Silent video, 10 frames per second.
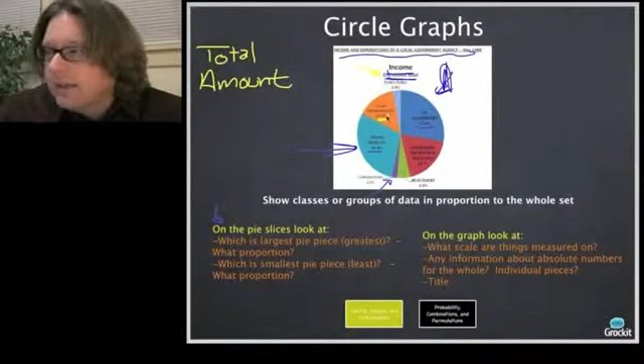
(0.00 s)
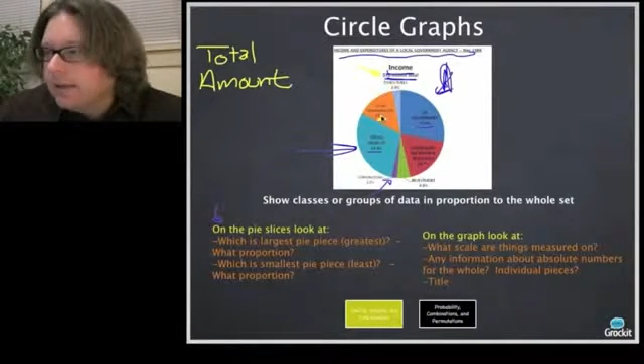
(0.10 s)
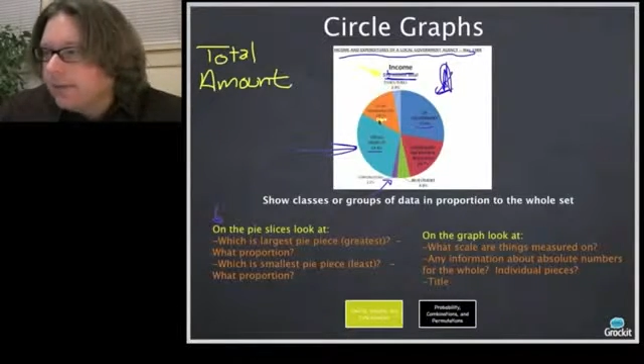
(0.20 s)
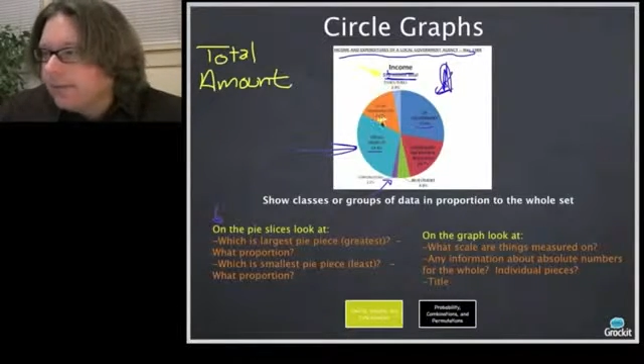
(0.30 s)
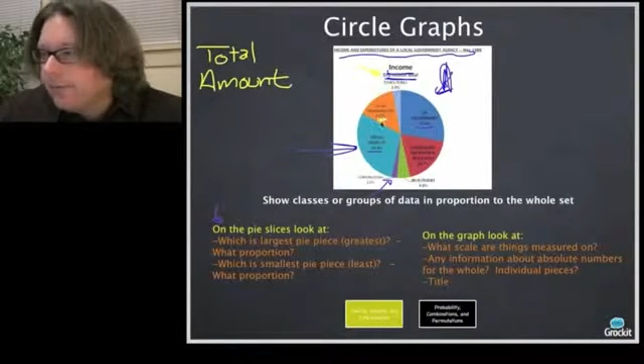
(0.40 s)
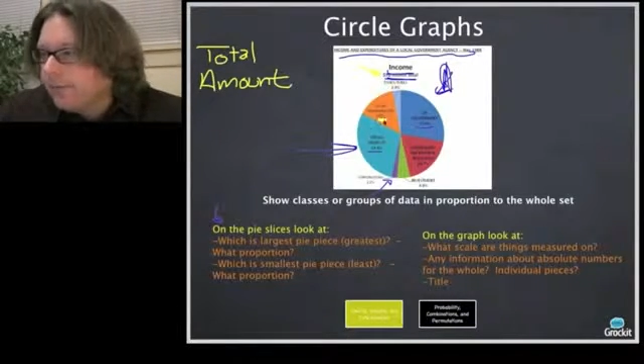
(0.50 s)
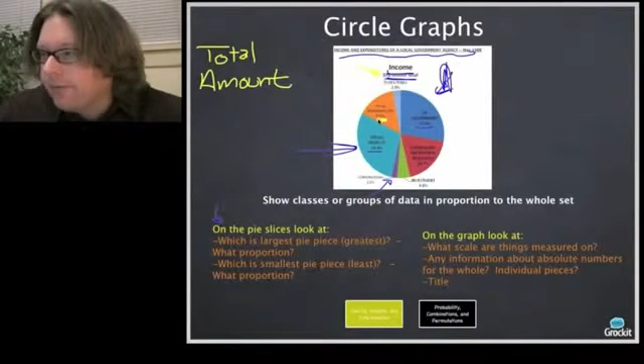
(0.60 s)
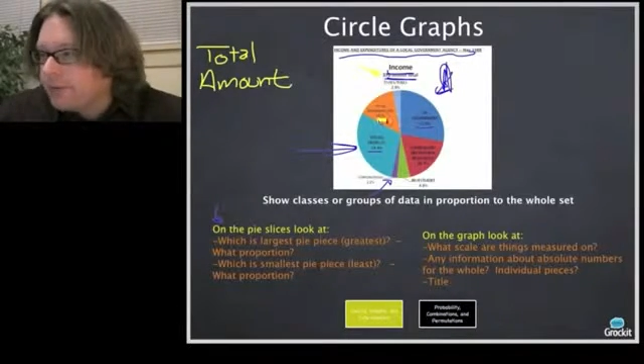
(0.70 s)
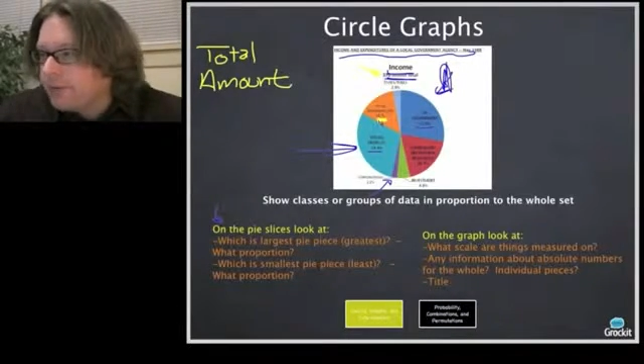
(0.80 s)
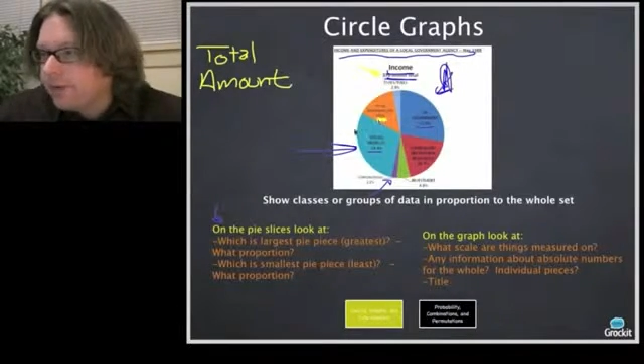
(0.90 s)

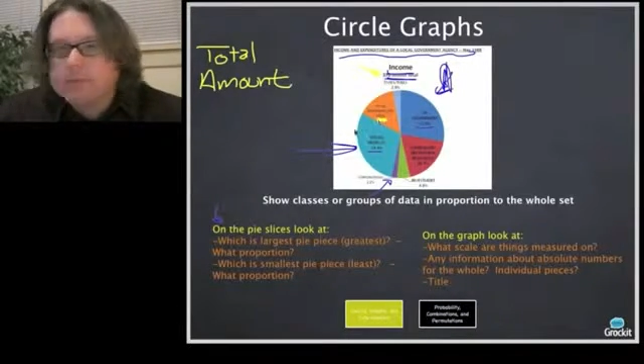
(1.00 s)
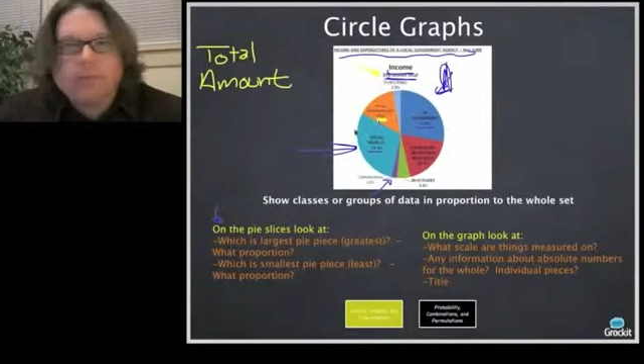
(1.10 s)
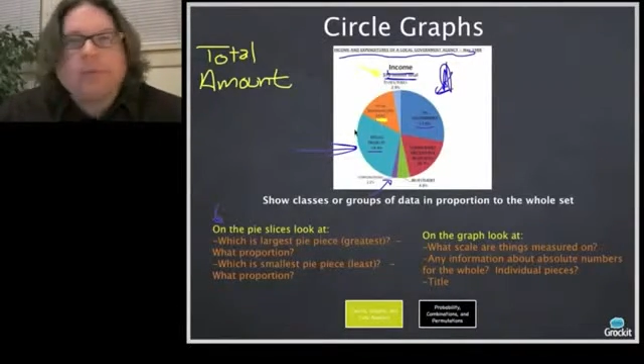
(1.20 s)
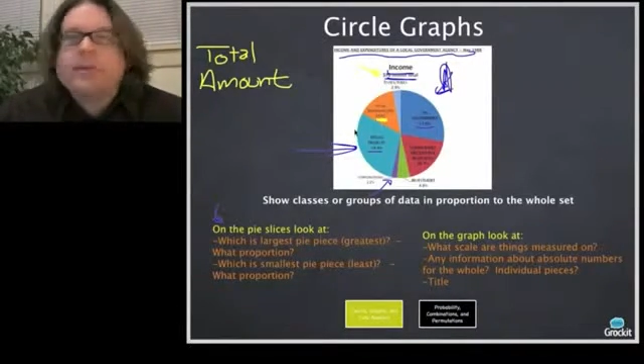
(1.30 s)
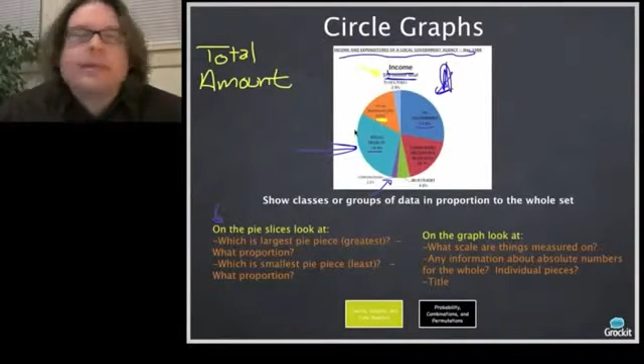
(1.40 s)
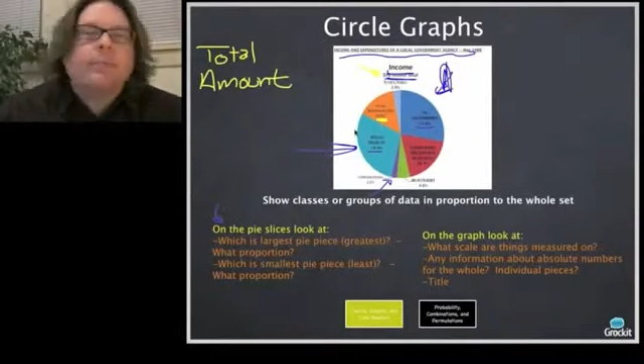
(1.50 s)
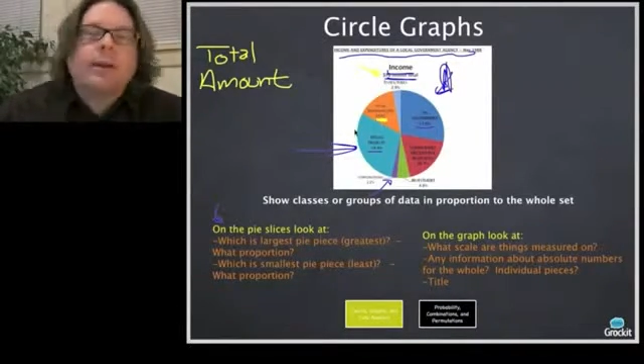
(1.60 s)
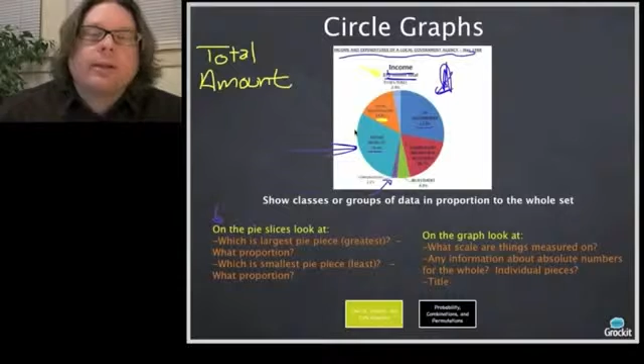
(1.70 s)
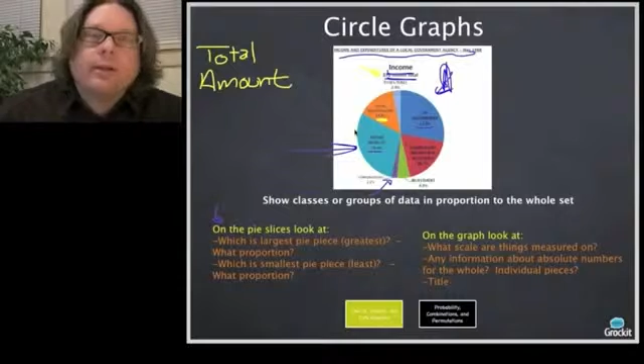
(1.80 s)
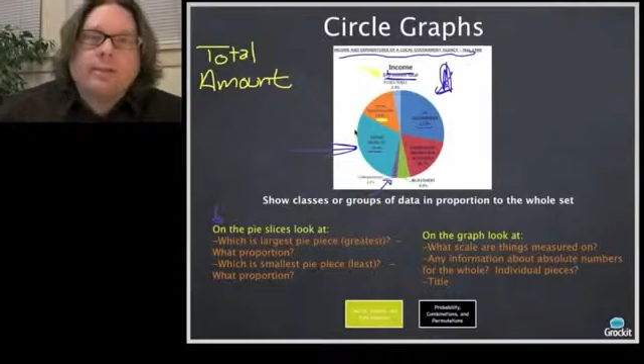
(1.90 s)

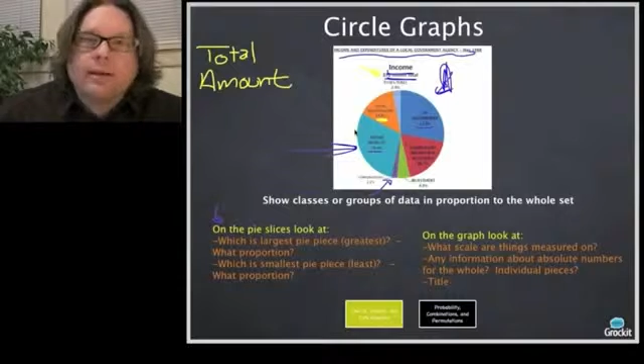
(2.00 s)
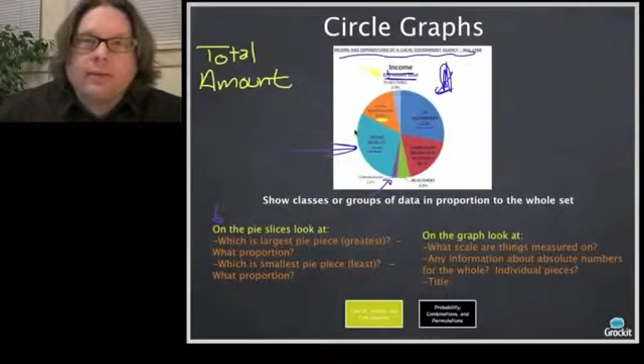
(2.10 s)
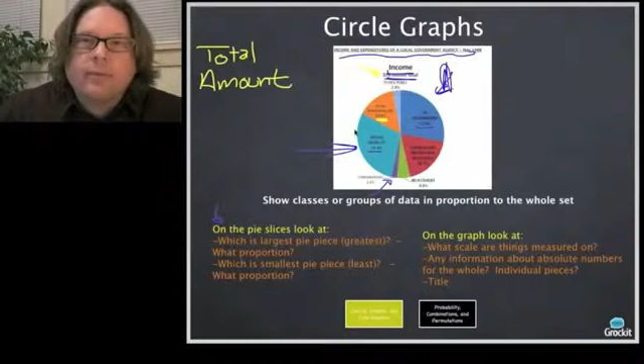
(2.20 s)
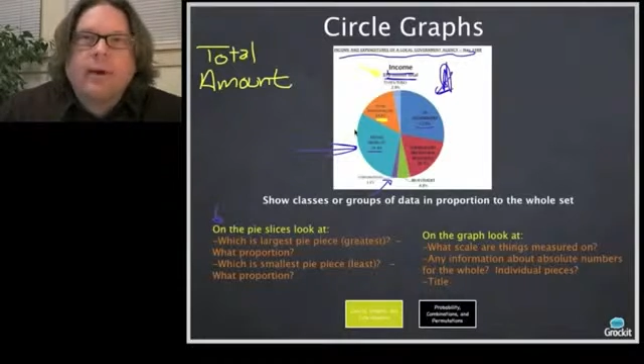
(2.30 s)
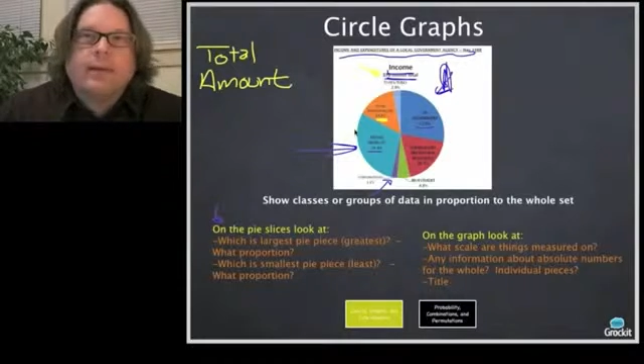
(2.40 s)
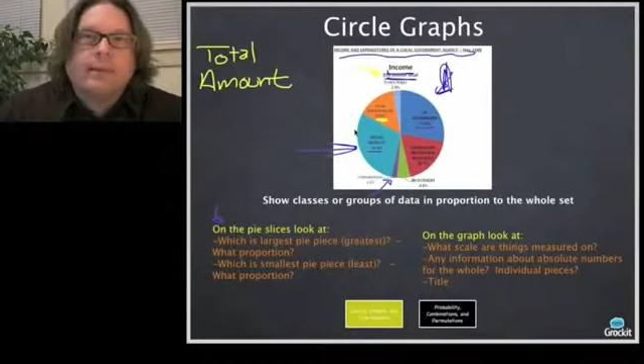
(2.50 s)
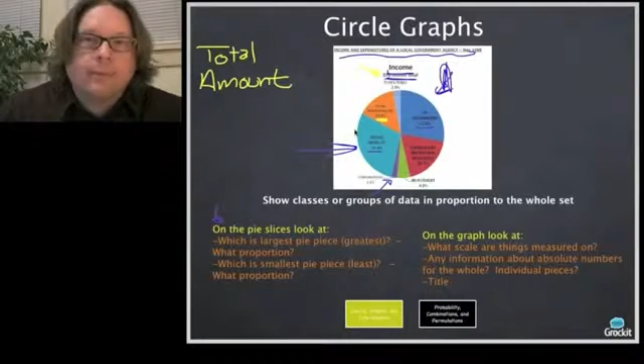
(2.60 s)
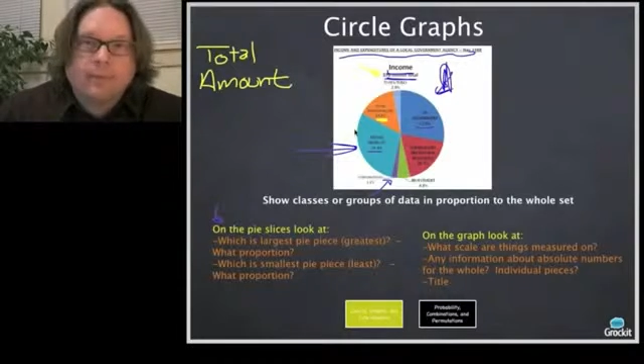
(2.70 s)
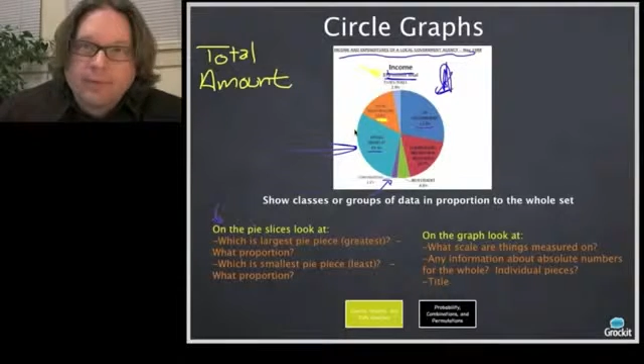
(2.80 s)
14.3% of what?